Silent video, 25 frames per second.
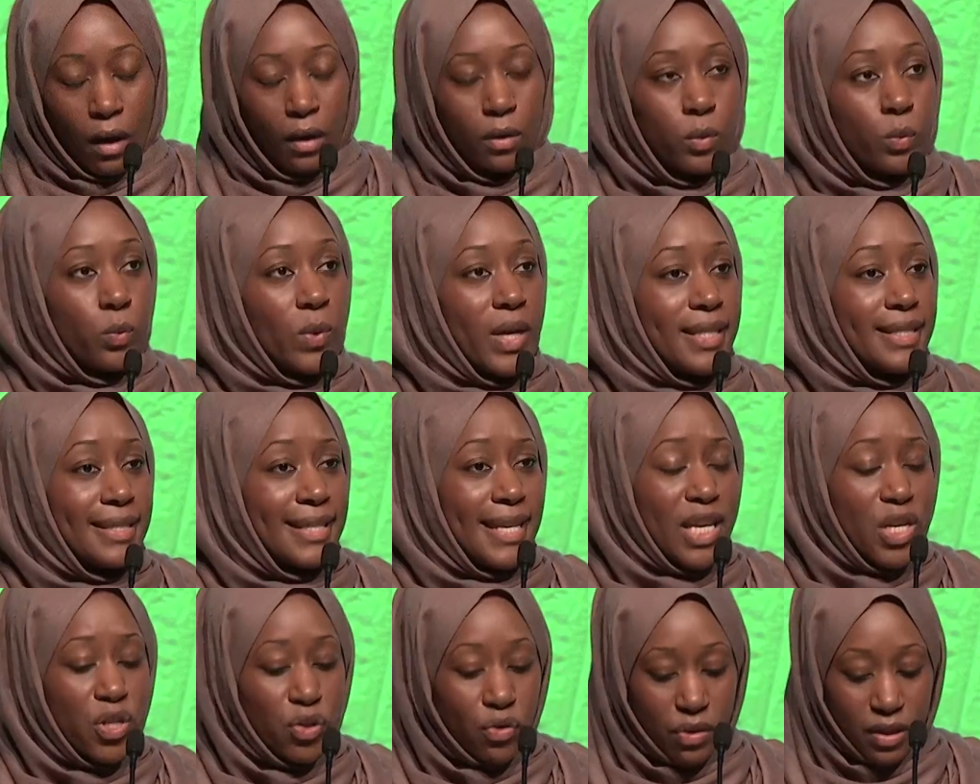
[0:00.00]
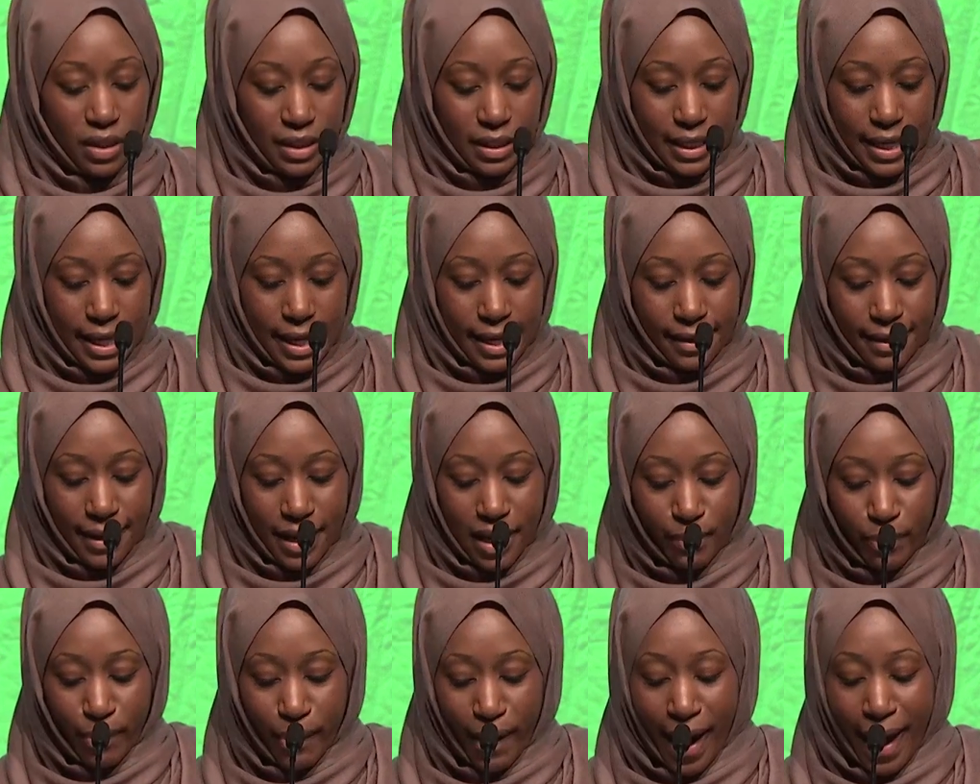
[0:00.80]
What's interesting
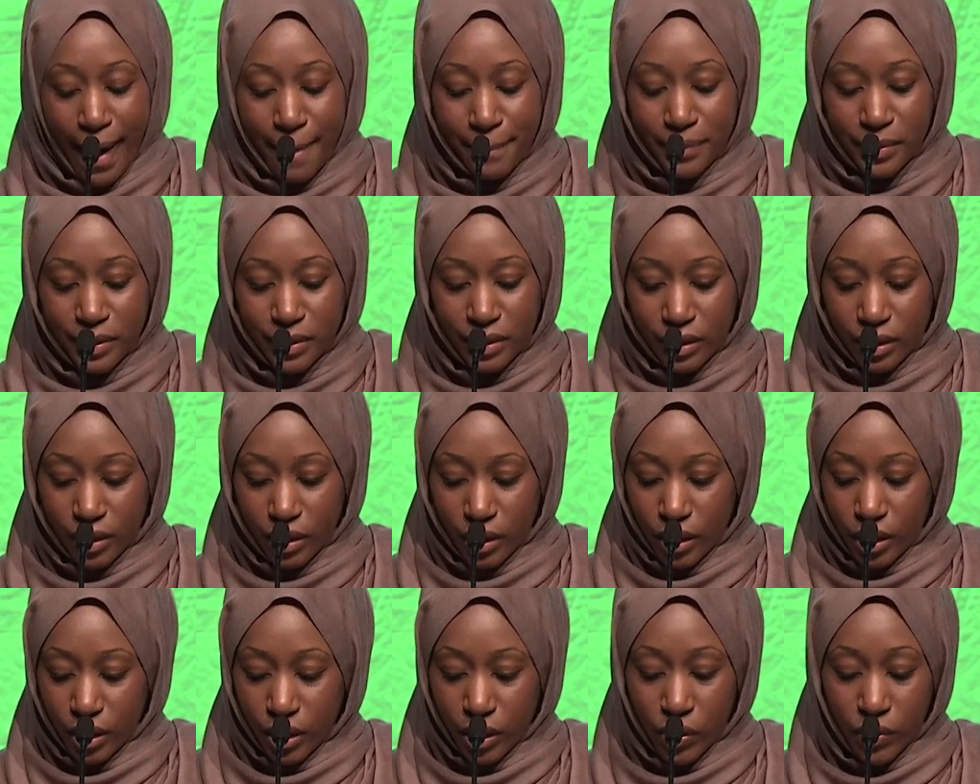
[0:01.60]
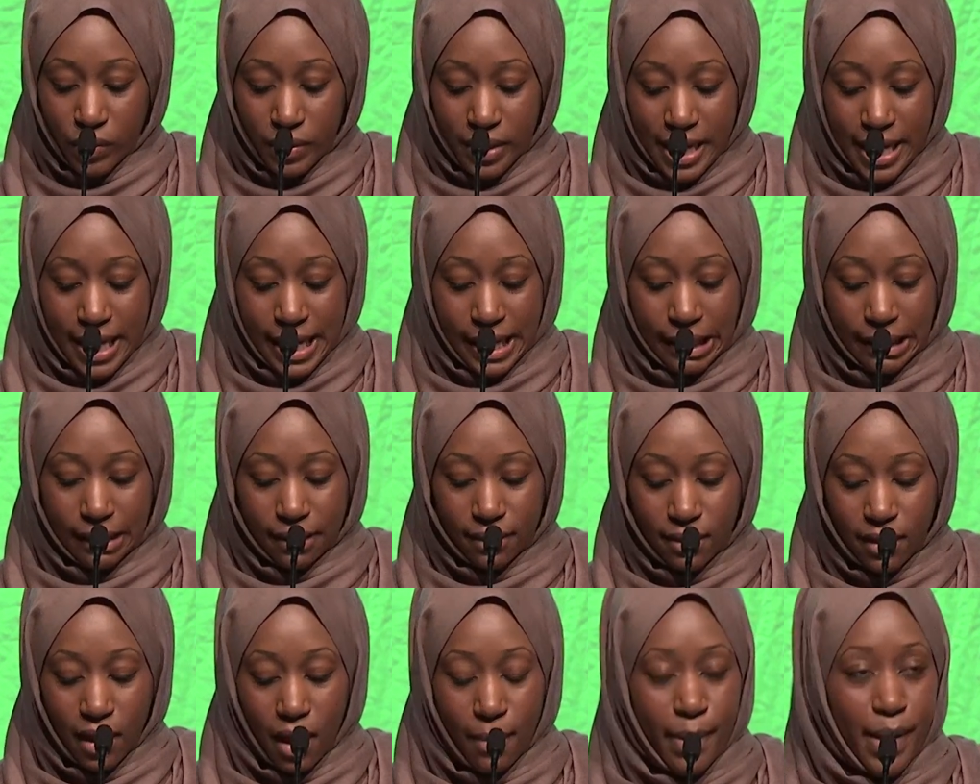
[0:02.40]
and perhaps unique
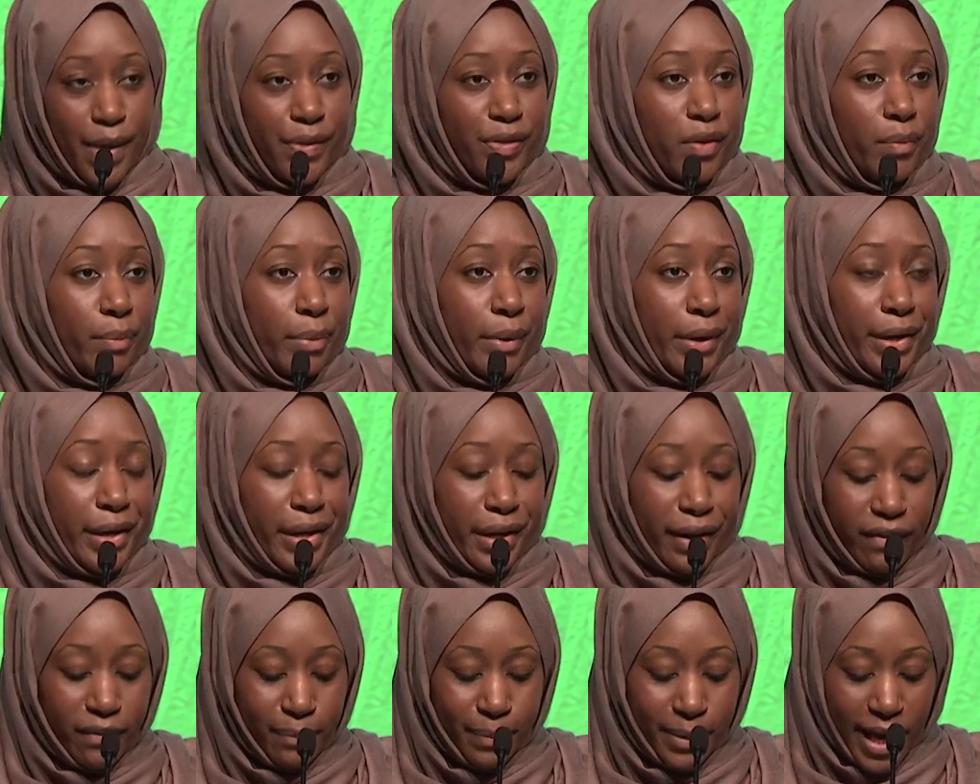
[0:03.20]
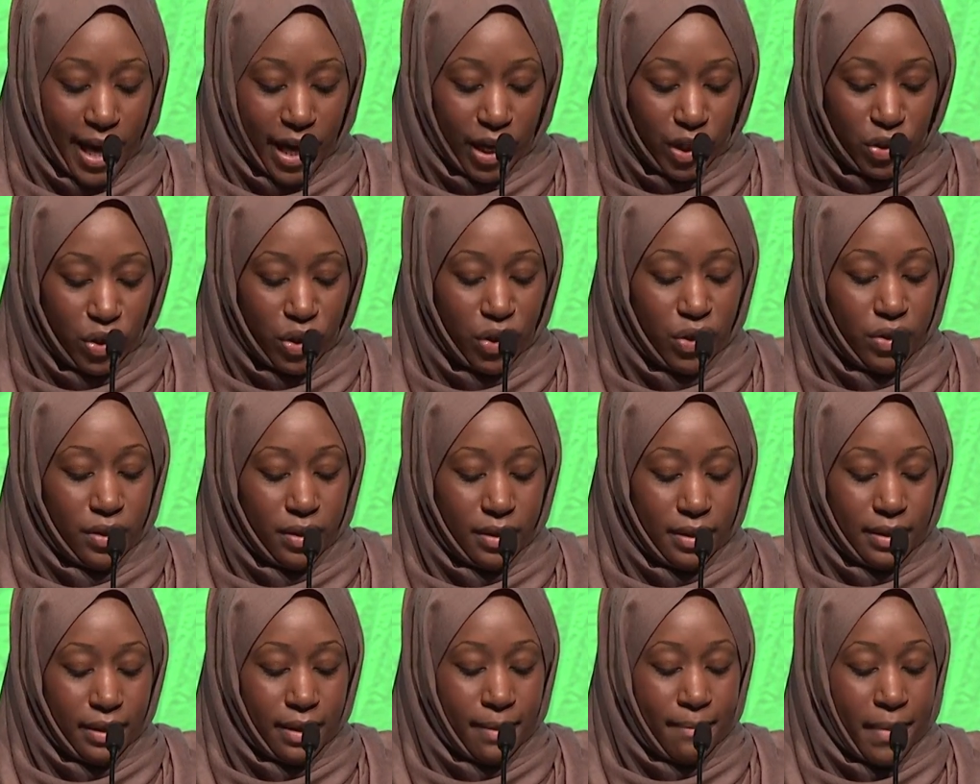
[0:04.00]
about the burning of Black
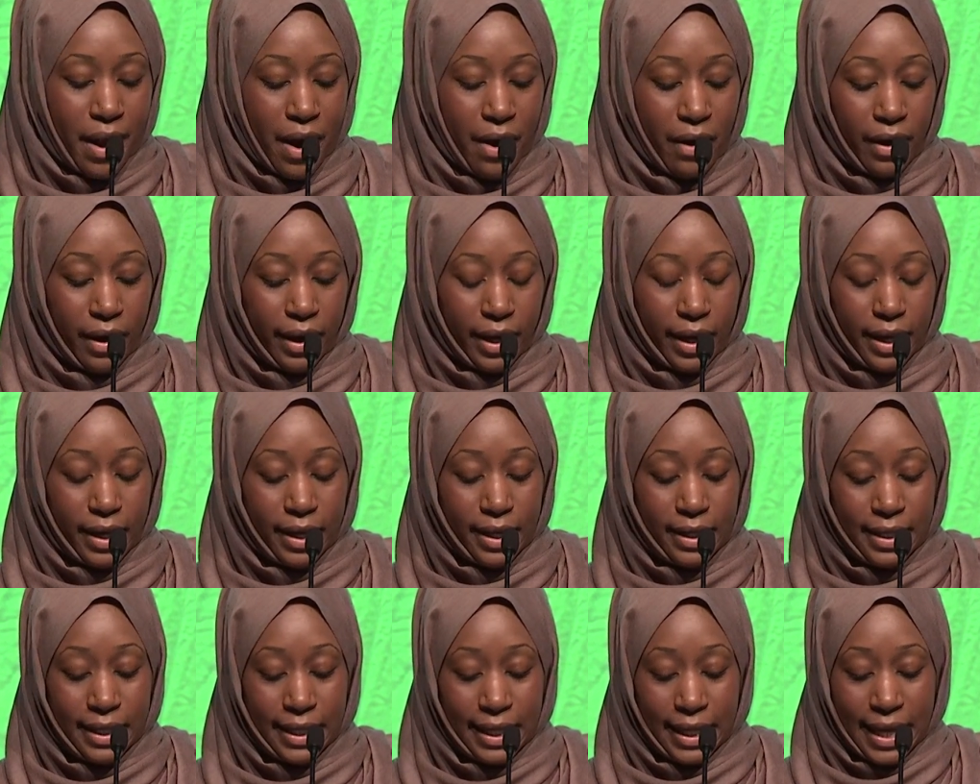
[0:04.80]
churches in America